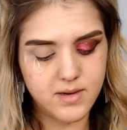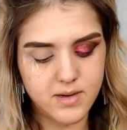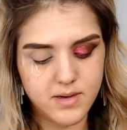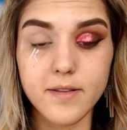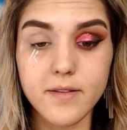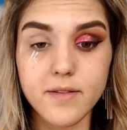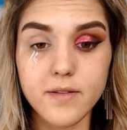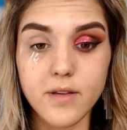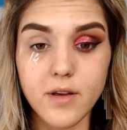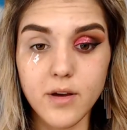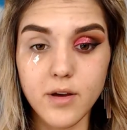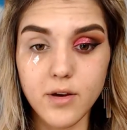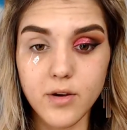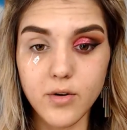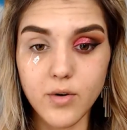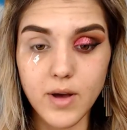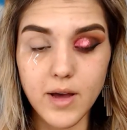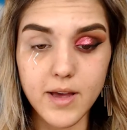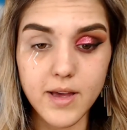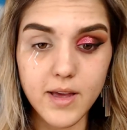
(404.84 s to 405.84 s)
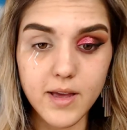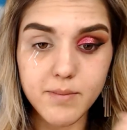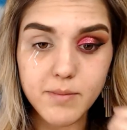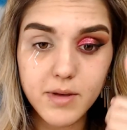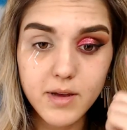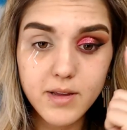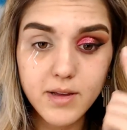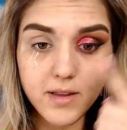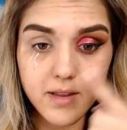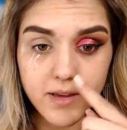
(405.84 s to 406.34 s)
So I am
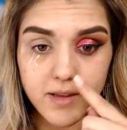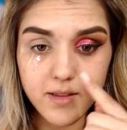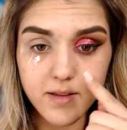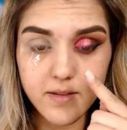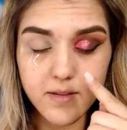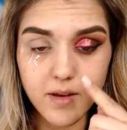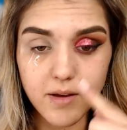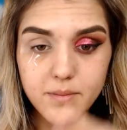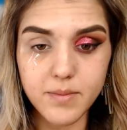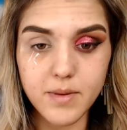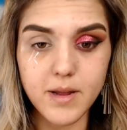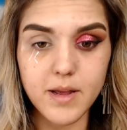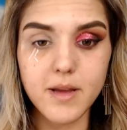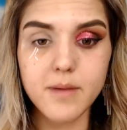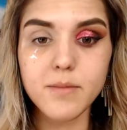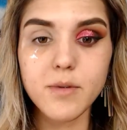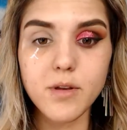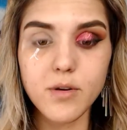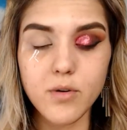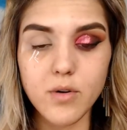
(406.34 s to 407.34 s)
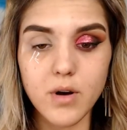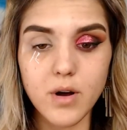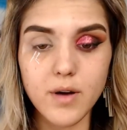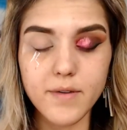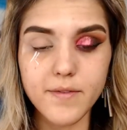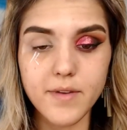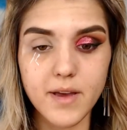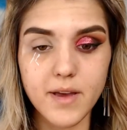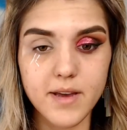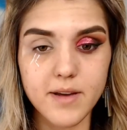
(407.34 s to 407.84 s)
going to clean this up, but I am going to go
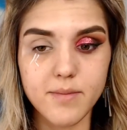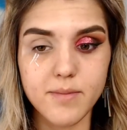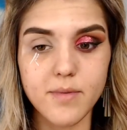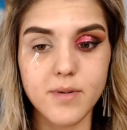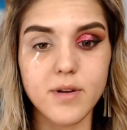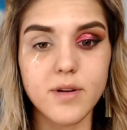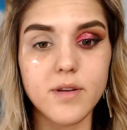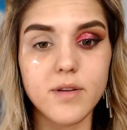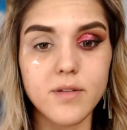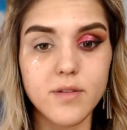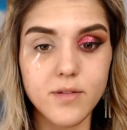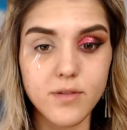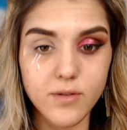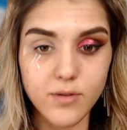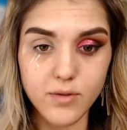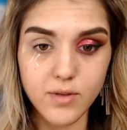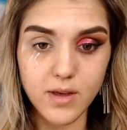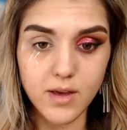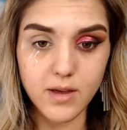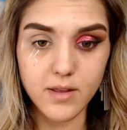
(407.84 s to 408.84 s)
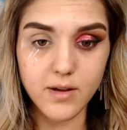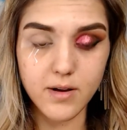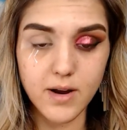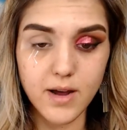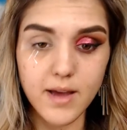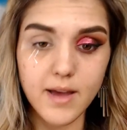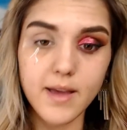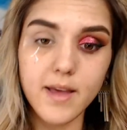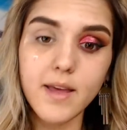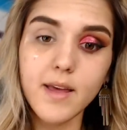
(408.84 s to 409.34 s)
off camera, do the other
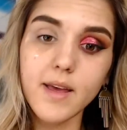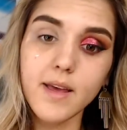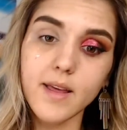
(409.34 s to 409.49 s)
eye,